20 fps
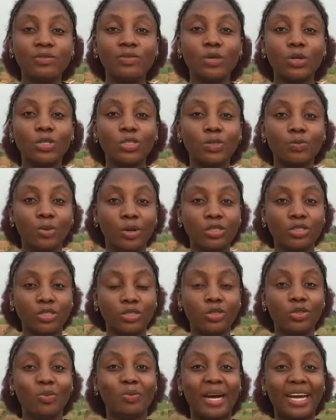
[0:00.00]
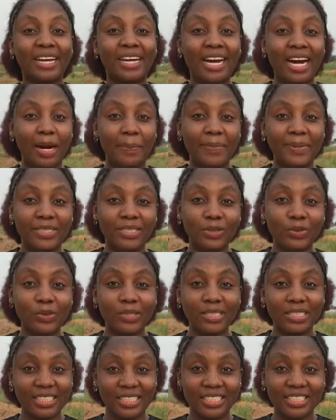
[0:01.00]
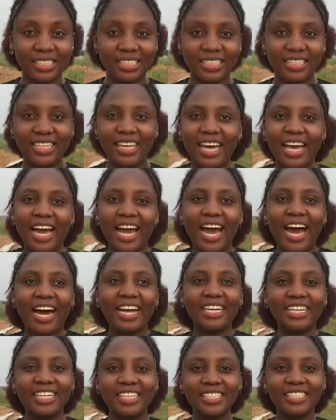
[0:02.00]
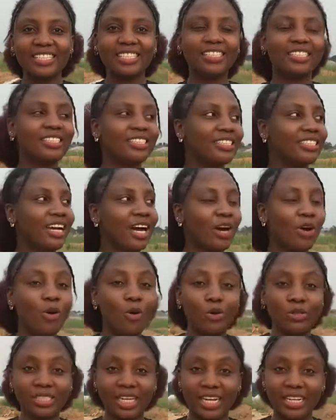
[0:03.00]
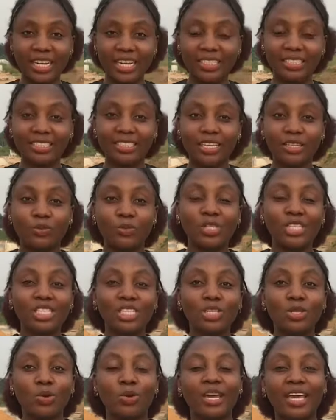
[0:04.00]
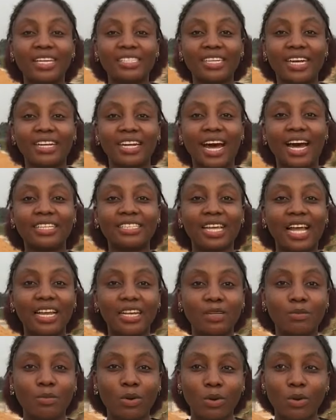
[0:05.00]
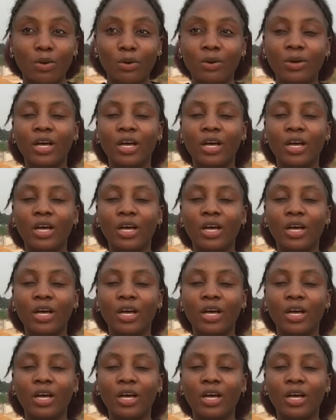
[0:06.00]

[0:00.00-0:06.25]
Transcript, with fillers: video is brought to you by capital city and this is their Town estate which is located at Elibolo.